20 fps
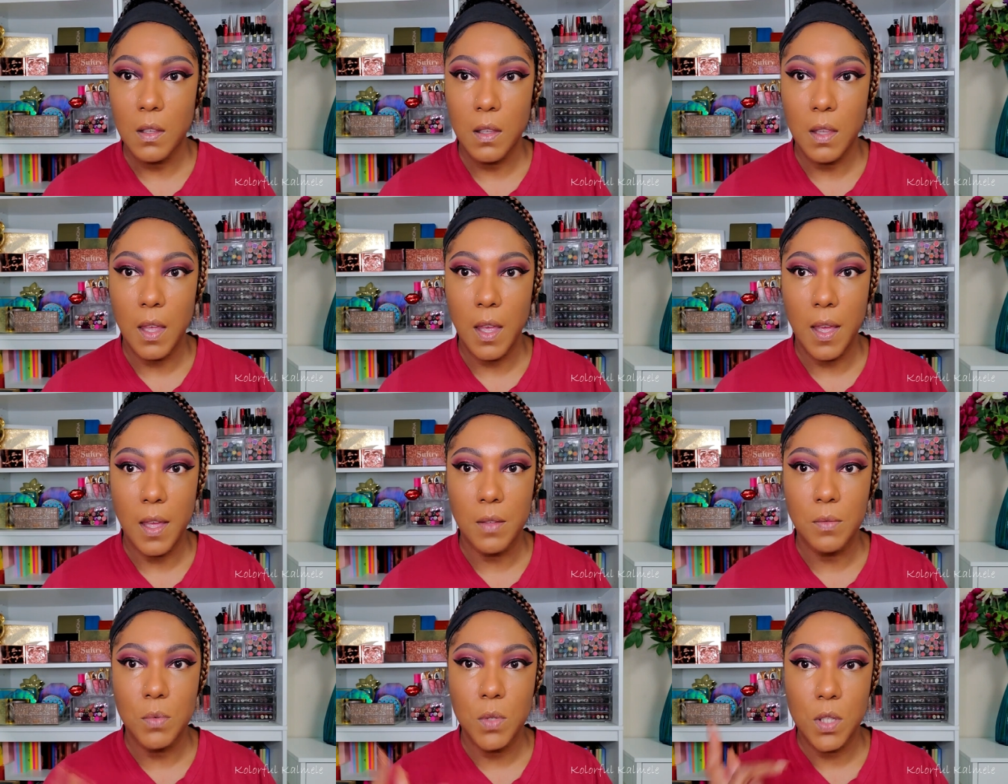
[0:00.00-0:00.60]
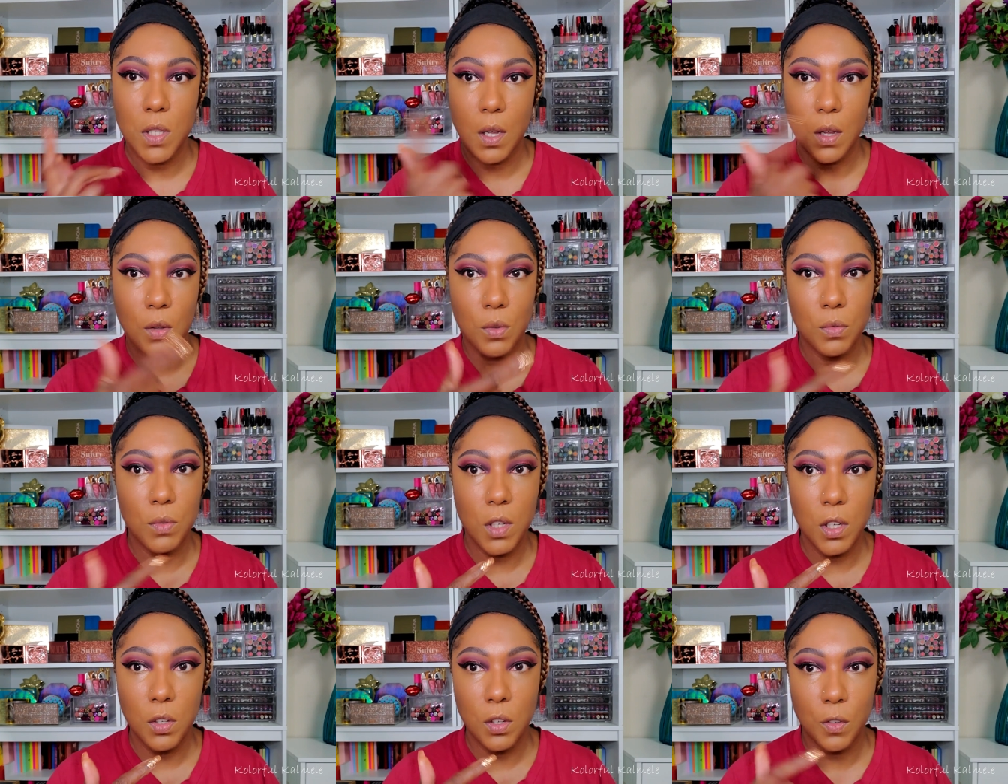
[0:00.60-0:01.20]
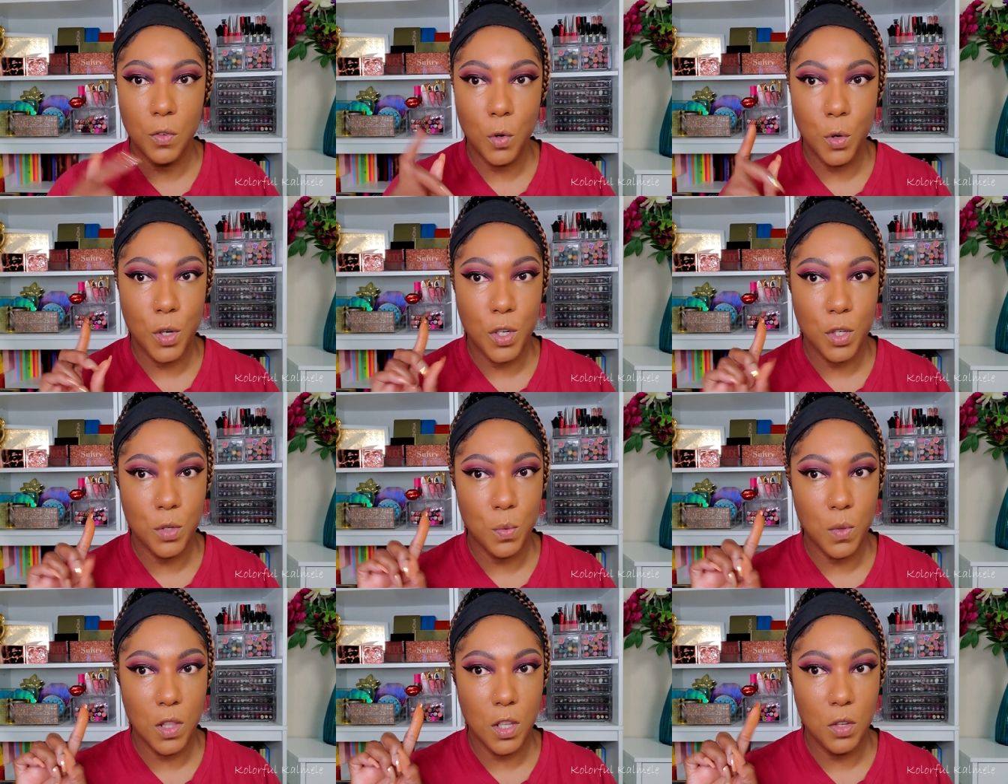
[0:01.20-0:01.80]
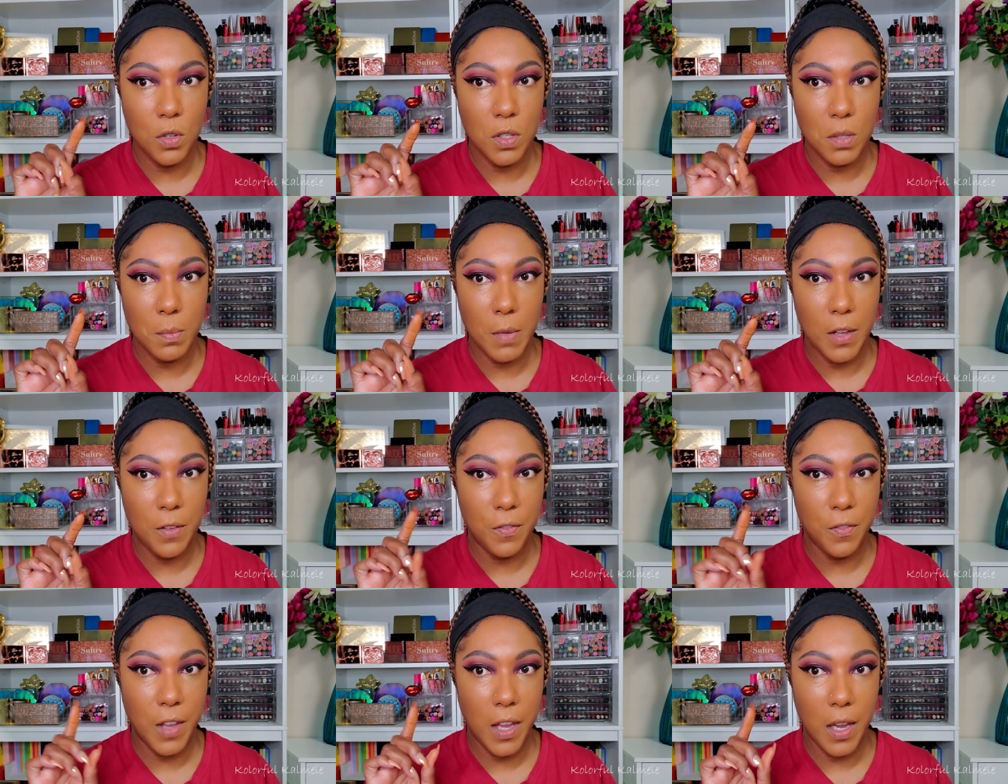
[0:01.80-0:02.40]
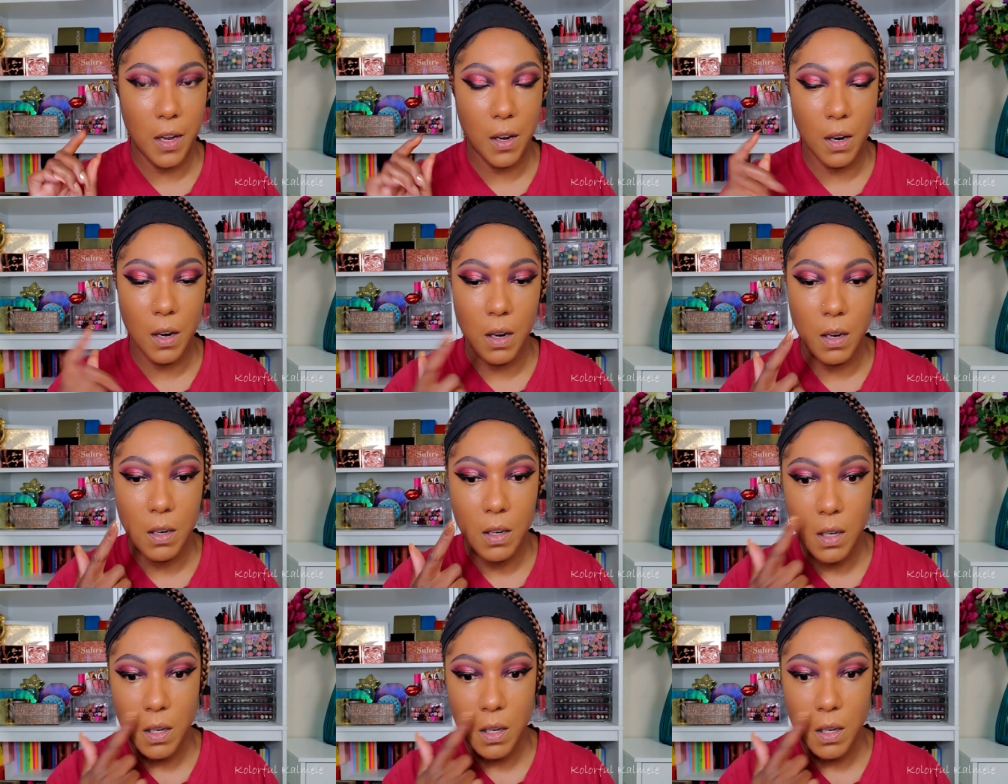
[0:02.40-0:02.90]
Yeah, so, you know, of course with using my finger,